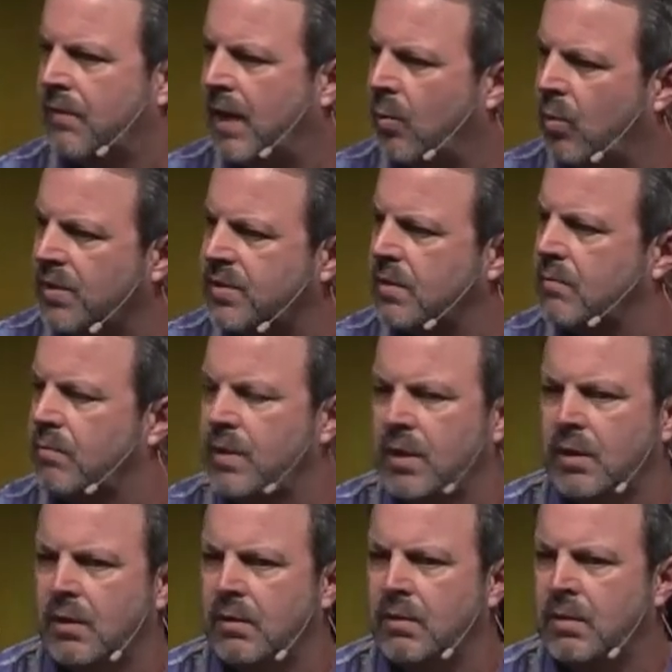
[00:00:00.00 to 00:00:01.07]
That wasn't
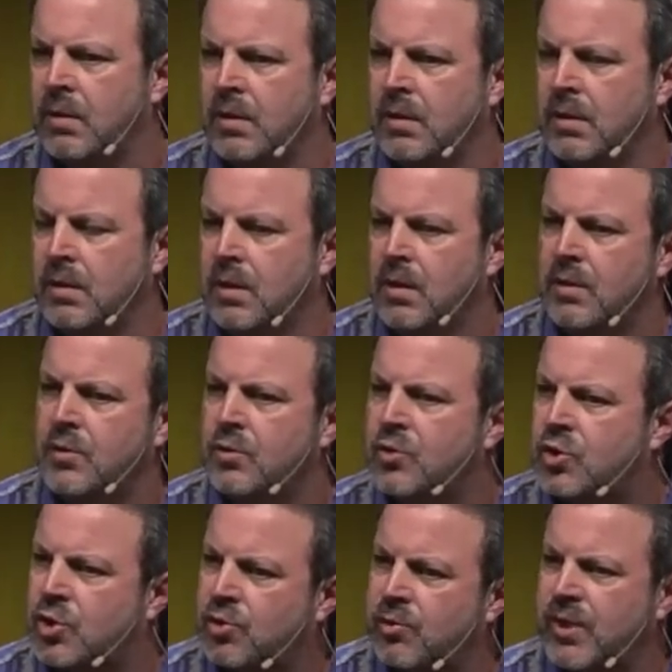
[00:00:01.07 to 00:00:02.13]
real.
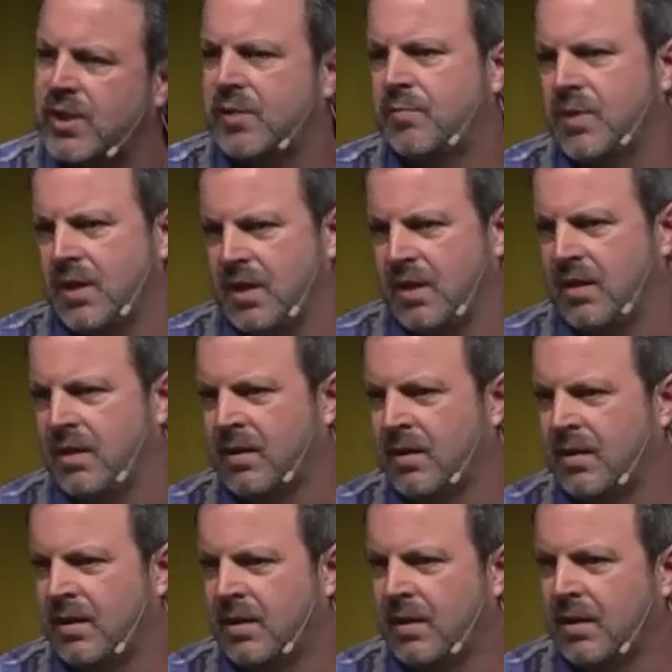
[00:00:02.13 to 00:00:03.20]
You tricked me
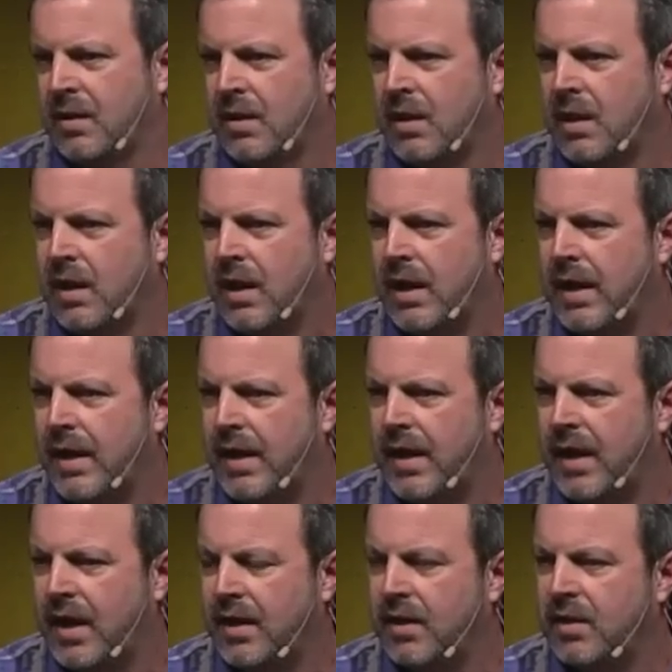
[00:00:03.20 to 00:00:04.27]

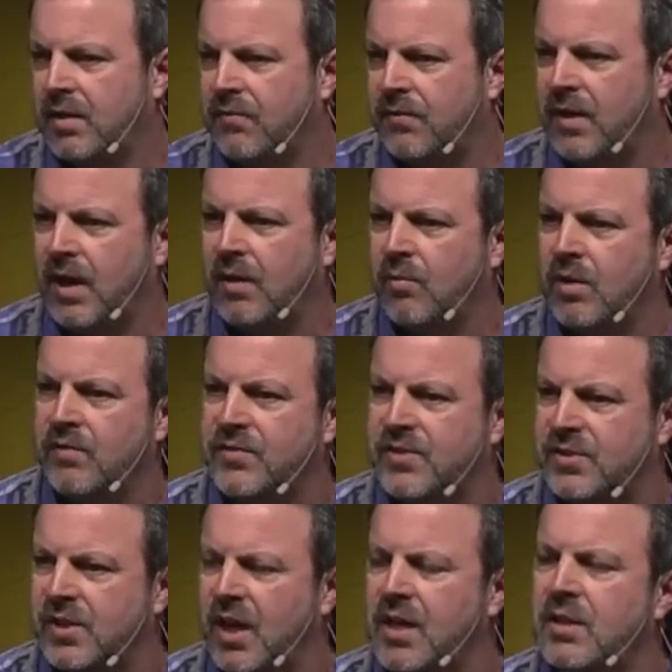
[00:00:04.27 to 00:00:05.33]
and if I would have
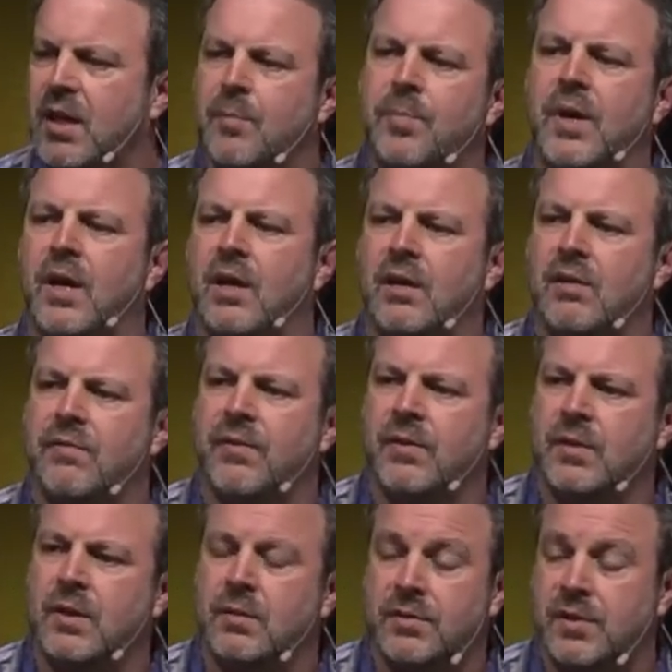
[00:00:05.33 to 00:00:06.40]
signed up out of,
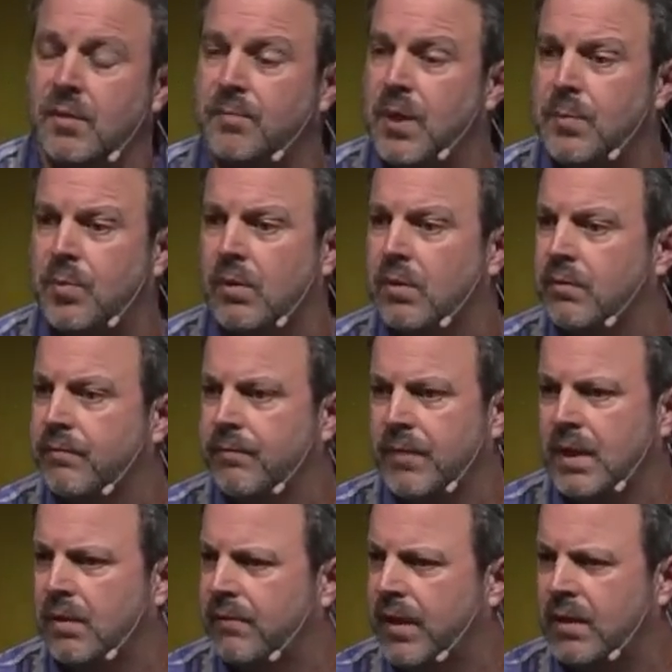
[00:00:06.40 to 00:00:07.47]
you know, some people,
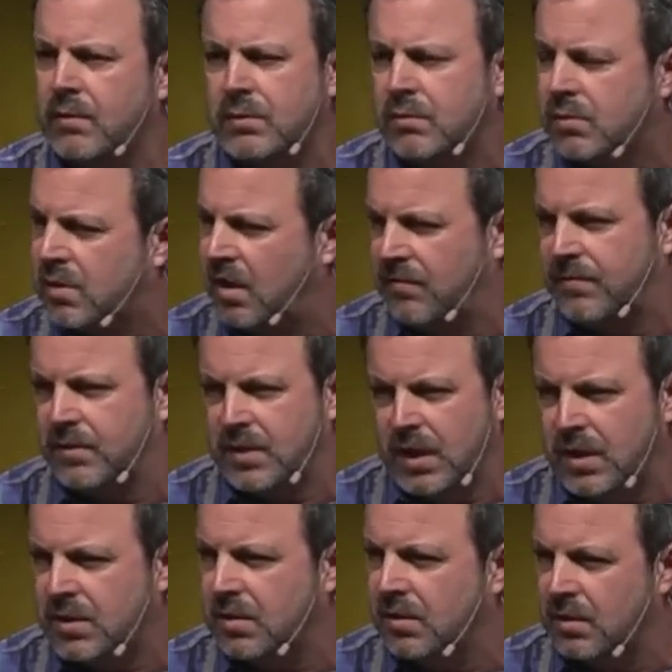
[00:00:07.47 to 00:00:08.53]
you know, they don't do
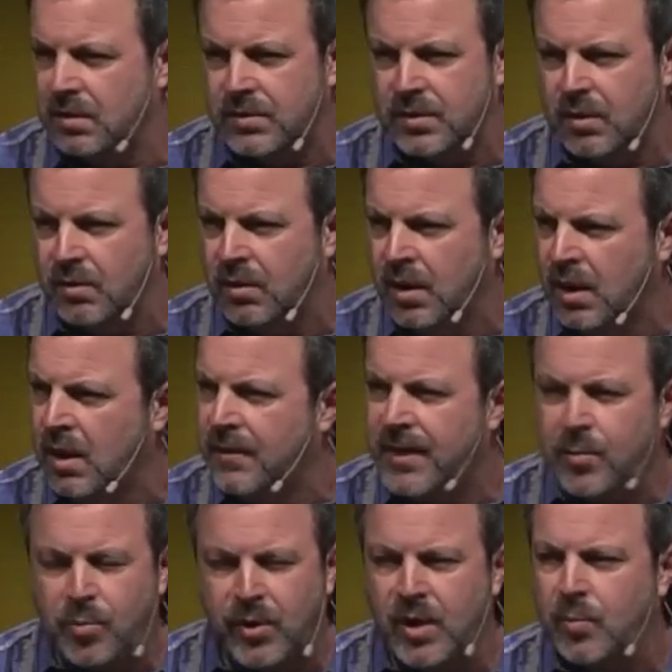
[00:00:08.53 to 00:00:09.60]
confrontation. And so
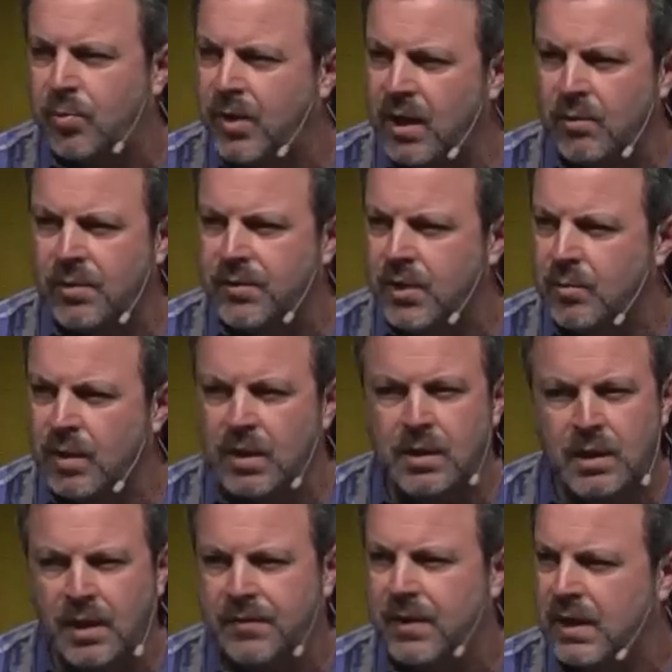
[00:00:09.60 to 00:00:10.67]
they pray a prayer with you, but
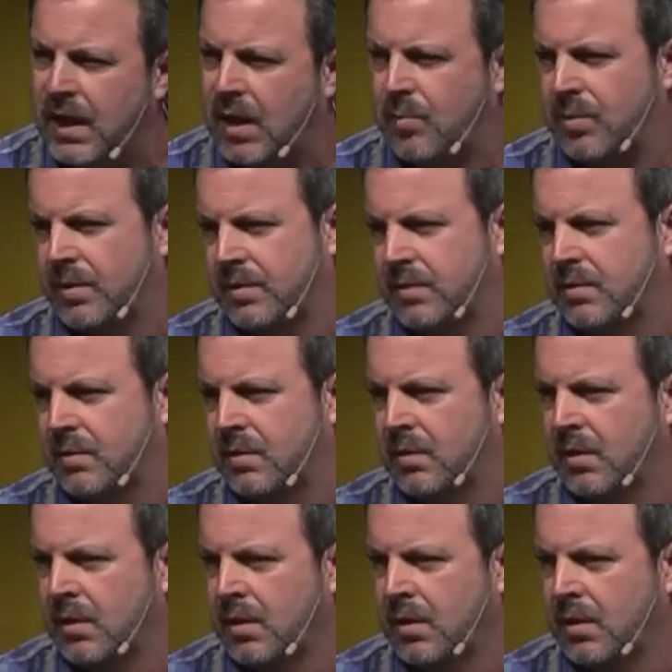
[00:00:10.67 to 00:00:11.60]
nothing happens.